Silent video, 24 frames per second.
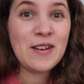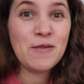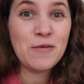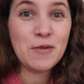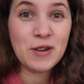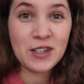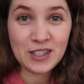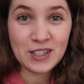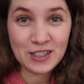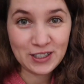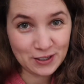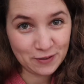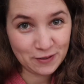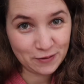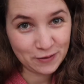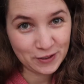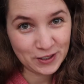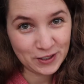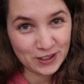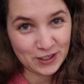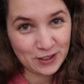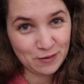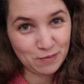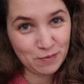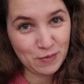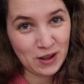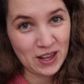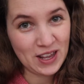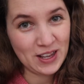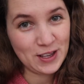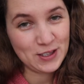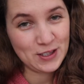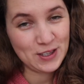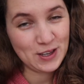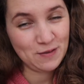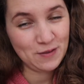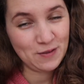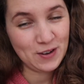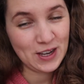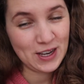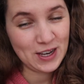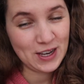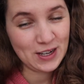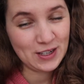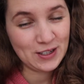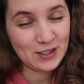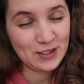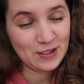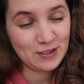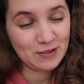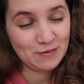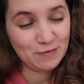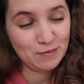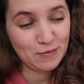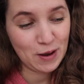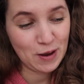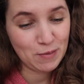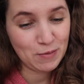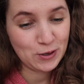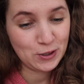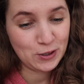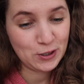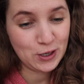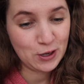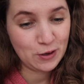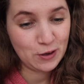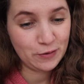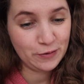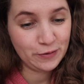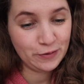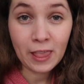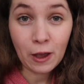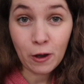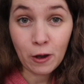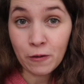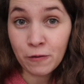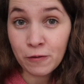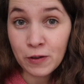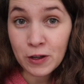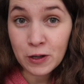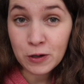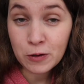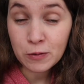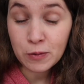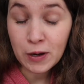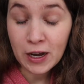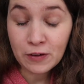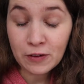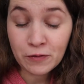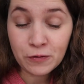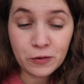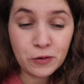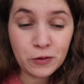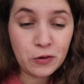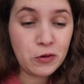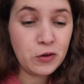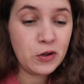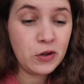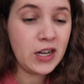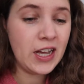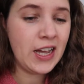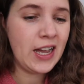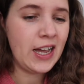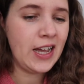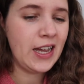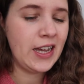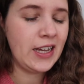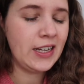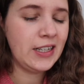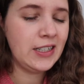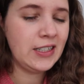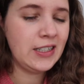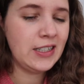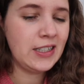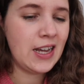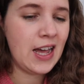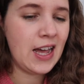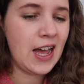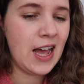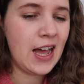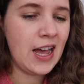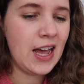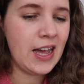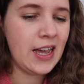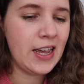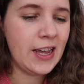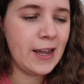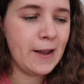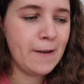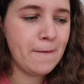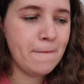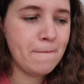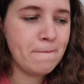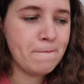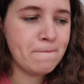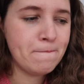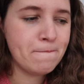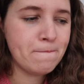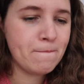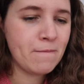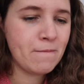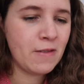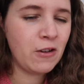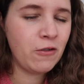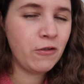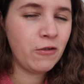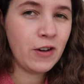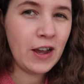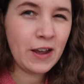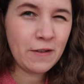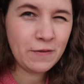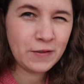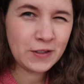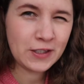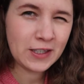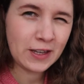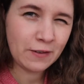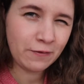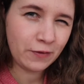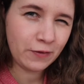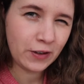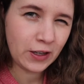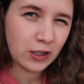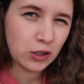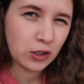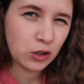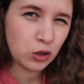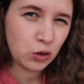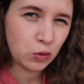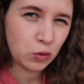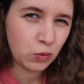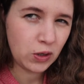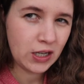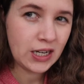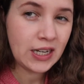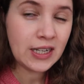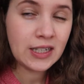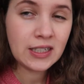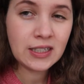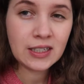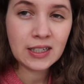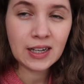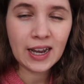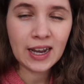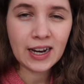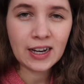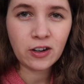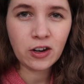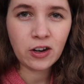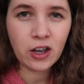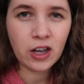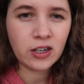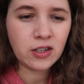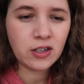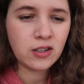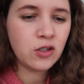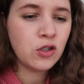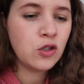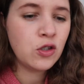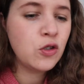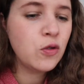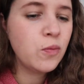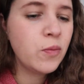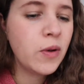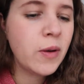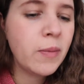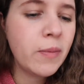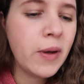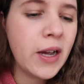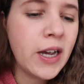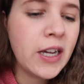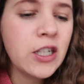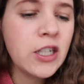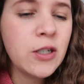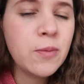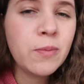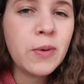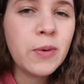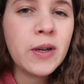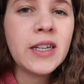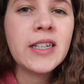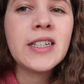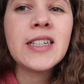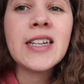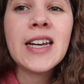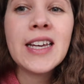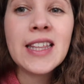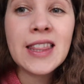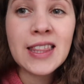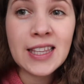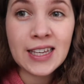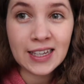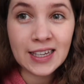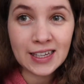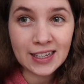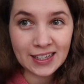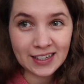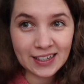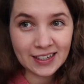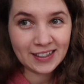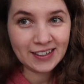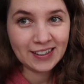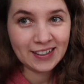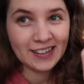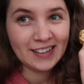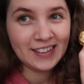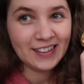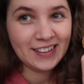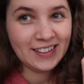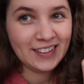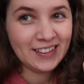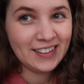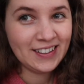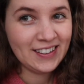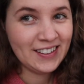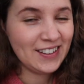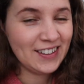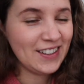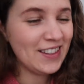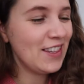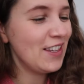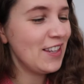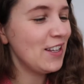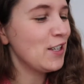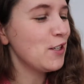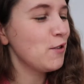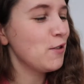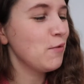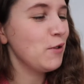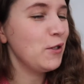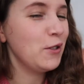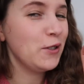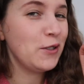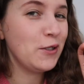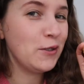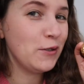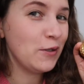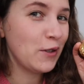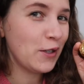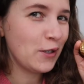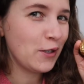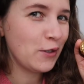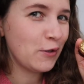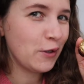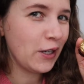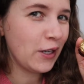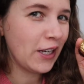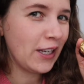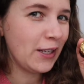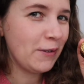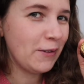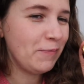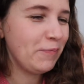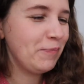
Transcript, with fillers: what a difference it makes if I eat by myself. Now I feel quite full and I crave something sweet, like not super much, but I think this will do the trick.